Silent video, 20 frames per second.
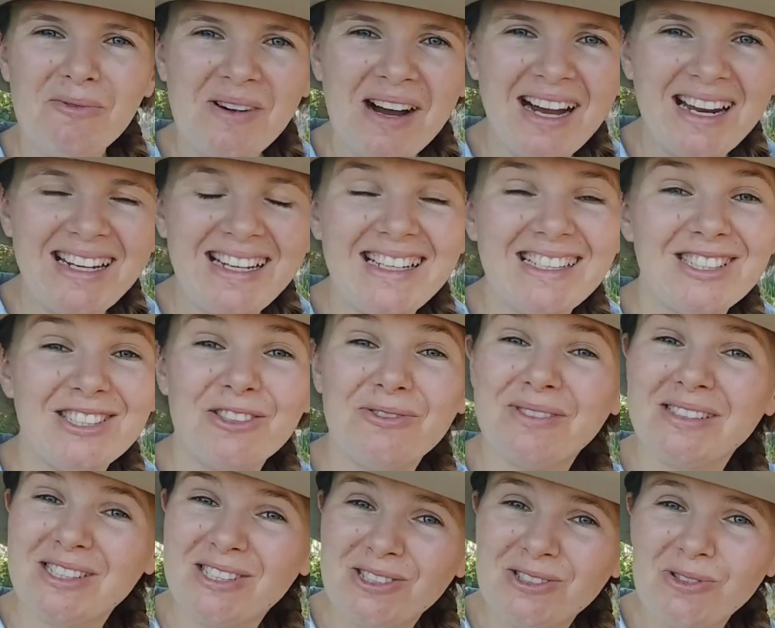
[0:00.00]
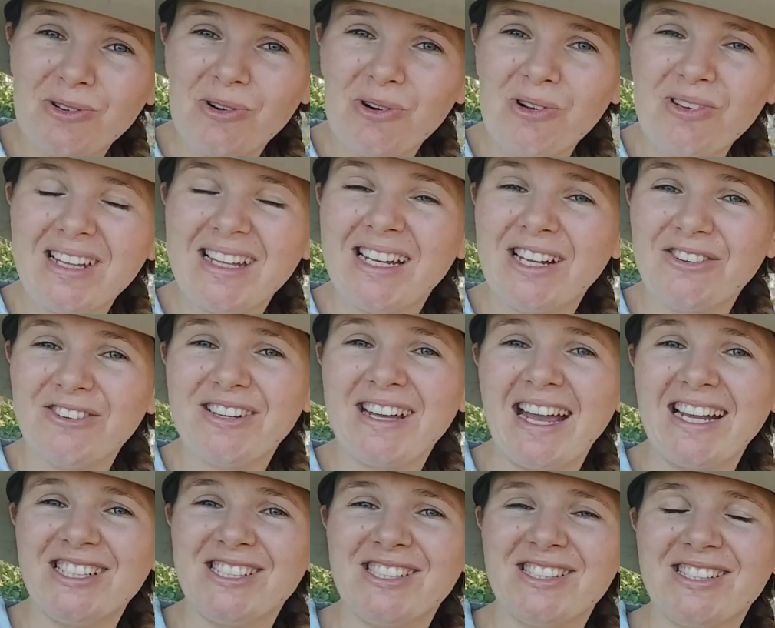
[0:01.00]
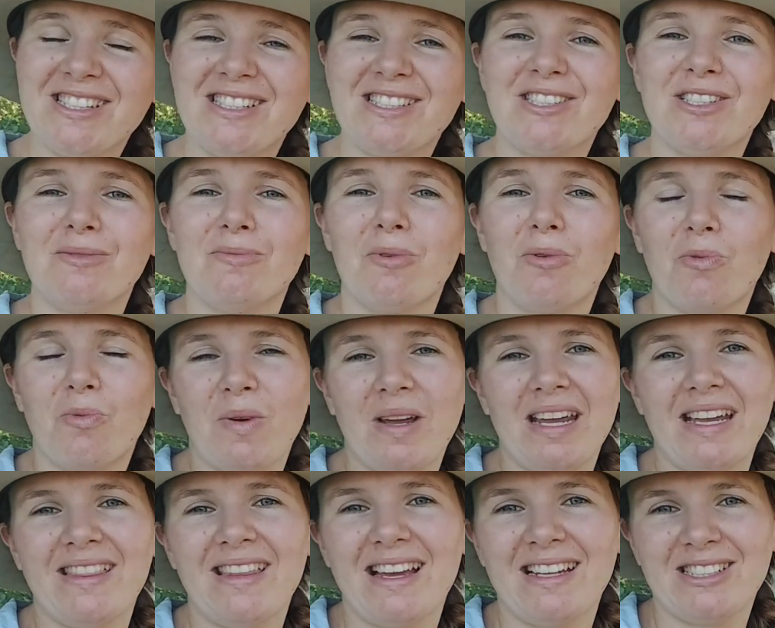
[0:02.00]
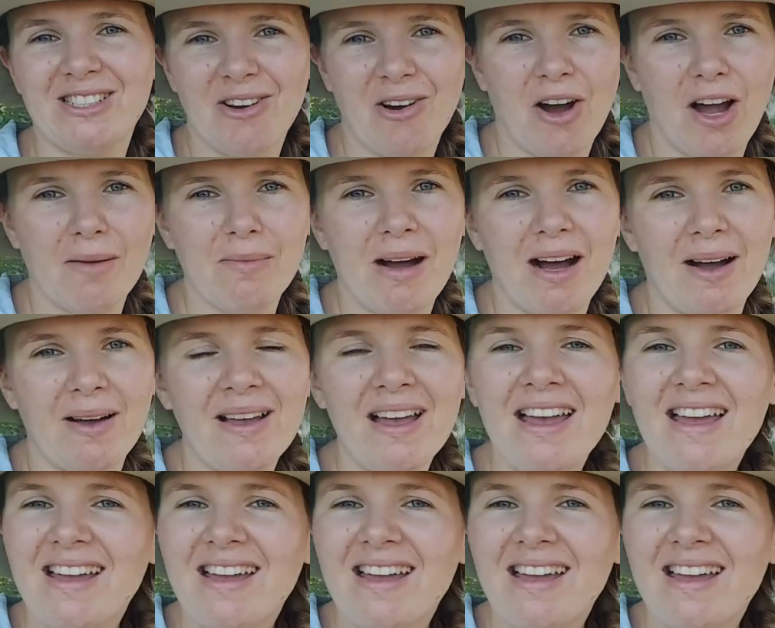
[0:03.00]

1 is to install an irrigation system with a timer.